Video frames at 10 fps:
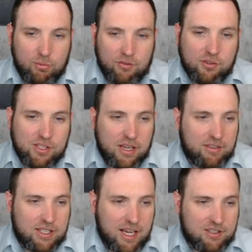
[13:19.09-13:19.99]
But for
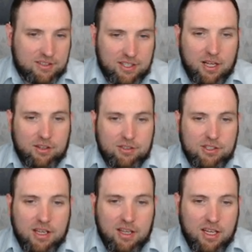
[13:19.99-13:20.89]
seven thousand dollars,
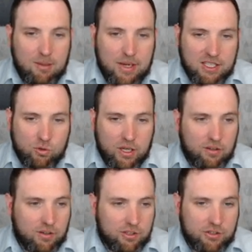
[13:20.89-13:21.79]
it made
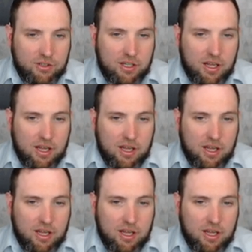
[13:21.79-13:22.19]
twelve hundred